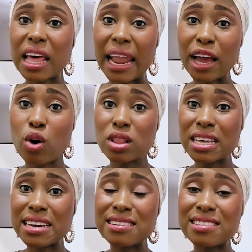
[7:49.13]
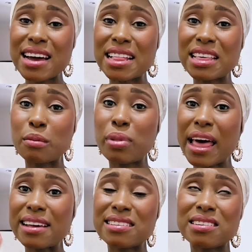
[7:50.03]
Like on the inside, they're
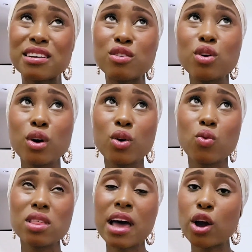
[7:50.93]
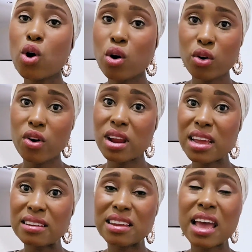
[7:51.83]
plastered with like
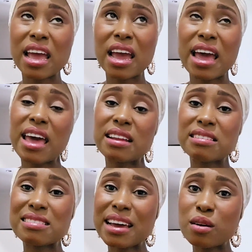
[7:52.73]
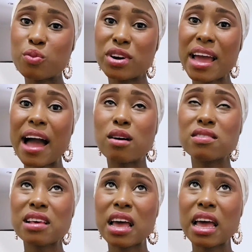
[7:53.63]
concrete, and it's like a brick house.